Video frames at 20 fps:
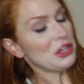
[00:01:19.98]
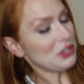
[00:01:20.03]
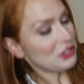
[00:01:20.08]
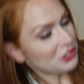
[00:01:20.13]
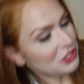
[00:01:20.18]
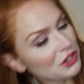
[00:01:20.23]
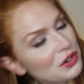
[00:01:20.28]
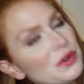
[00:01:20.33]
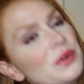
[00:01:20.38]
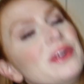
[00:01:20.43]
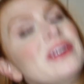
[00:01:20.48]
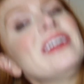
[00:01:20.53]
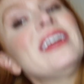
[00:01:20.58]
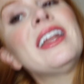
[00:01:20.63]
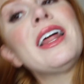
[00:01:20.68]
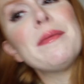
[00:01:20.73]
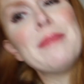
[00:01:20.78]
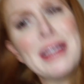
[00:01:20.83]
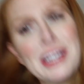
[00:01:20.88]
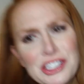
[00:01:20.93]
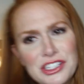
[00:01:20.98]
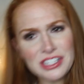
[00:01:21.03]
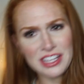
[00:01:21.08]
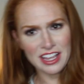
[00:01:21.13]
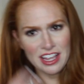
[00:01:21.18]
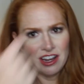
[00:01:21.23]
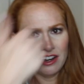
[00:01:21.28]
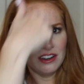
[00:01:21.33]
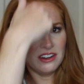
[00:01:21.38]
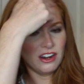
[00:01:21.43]
So, and I'm actually
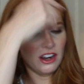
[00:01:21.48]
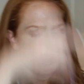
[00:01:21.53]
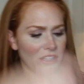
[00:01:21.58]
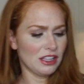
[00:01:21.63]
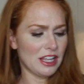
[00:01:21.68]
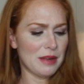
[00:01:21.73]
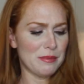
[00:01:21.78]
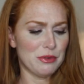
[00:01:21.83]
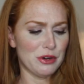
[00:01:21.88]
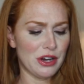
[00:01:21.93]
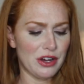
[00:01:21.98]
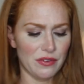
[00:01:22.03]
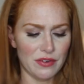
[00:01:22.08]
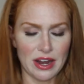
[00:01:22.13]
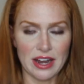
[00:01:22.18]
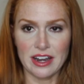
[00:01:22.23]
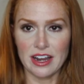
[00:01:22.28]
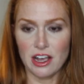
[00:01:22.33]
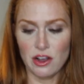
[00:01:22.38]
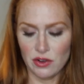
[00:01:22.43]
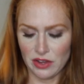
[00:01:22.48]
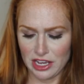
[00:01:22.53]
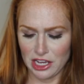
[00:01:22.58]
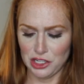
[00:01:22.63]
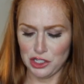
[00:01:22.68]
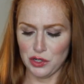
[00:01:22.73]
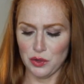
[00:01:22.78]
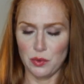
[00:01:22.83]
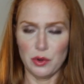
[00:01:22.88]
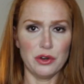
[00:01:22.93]
in our library right now in
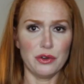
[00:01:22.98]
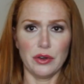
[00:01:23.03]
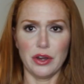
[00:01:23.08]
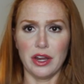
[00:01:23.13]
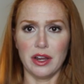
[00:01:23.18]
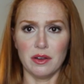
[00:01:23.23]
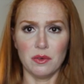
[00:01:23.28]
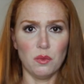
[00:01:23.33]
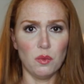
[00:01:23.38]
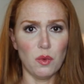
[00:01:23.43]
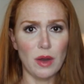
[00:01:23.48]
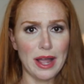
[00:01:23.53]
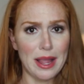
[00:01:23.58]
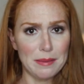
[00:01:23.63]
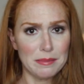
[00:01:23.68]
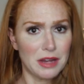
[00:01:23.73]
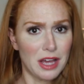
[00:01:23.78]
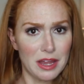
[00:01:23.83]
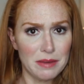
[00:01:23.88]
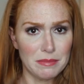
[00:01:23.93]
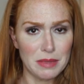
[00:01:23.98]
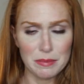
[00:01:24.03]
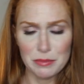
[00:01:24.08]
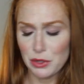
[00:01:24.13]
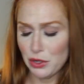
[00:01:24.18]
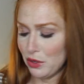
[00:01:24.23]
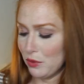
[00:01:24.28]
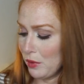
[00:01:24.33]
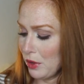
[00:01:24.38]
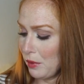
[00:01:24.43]
case you're wondering why I'm not in my
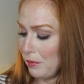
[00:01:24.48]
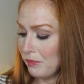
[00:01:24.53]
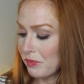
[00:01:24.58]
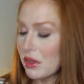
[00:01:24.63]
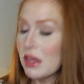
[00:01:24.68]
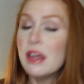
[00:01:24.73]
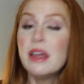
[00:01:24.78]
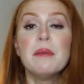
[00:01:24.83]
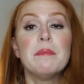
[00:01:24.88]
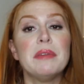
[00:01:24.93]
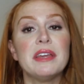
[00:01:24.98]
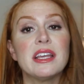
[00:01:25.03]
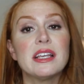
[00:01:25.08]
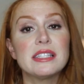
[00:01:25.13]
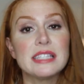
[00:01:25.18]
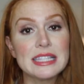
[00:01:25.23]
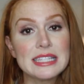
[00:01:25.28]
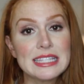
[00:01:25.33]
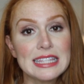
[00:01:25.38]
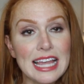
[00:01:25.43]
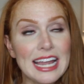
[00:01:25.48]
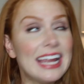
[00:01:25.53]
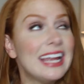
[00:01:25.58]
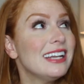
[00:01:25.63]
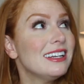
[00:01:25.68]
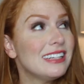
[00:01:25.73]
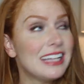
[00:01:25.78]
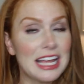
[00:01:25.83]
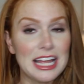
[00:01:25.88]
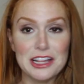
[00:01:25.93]
beauty room. Because it's
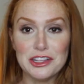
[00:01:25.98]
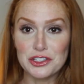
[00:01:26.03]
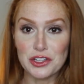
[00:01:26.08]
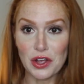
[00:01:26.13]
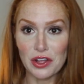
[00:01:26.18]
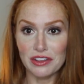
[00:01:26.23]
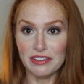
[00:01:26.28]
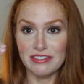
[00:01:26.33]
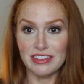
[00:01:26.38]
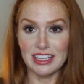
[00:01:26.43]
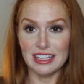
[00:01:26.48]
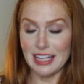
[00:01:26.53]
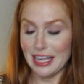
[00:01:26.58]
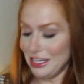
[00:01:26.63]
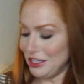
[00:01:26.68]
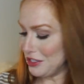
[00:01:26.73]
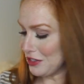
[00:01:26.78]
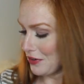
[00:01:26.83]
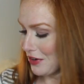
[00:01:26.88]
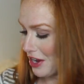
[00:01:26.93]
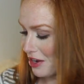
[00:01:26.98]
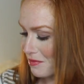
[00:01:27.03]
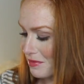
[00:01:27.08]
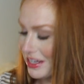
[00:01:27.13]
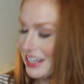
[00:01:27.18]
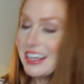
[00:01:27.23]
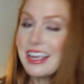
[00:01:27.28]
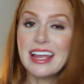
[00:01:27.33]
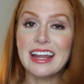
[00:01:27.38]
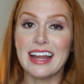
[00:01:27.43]
late, hence all of the lights around
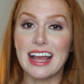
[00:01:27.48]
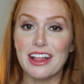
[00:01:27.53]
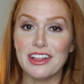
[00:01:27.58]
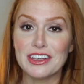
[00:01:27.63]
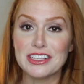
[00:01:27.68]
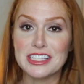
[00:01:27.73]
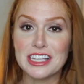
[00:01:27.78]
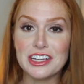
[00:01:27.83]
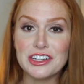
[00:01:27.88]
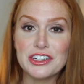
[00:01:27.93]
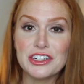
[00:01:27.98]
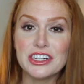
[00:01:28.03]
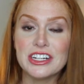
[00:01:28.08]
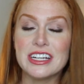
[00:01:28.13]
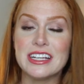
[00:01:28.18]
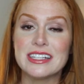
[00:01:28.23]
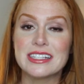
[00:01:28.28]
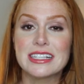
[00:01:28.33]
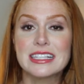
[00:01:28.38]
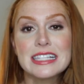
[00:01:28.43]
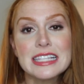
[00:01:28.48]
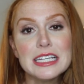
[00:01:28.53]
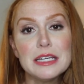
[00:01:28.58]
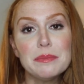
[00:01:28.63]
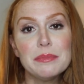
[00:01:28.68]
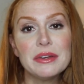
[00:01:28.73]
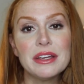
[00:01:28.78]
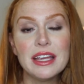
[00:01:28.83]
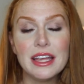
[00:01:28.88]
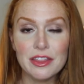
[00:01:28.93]
me, and Alexander is
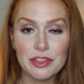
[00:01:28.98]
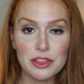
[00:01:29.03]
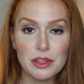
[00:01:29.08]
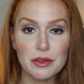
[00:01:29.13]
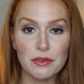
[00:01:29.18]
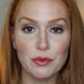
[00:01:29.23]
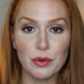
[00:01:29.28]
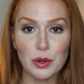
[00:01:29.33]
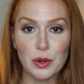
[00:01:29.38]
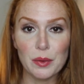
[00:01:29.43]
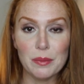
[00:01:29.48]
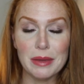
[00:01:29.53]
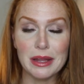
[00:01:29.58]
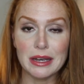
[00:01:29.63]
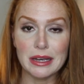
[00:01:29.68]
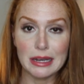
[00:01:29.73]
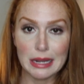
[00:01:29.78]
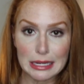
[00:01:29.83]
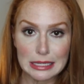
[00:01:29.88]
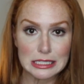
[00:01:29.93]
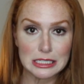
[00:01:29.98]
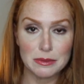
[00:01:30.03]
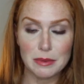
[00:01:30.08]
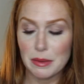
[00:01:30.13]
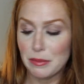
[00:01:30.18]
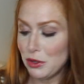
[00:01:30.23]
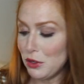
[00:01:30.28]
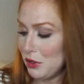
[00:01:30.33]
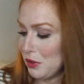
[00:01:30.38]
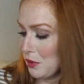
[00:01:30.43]
asleep in the room next to
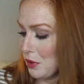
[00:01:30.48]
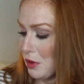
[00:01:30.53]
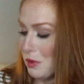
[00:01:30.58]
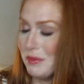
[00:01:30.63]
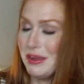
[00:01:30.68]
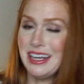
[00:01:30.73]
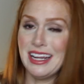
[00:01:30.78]
my beauty room.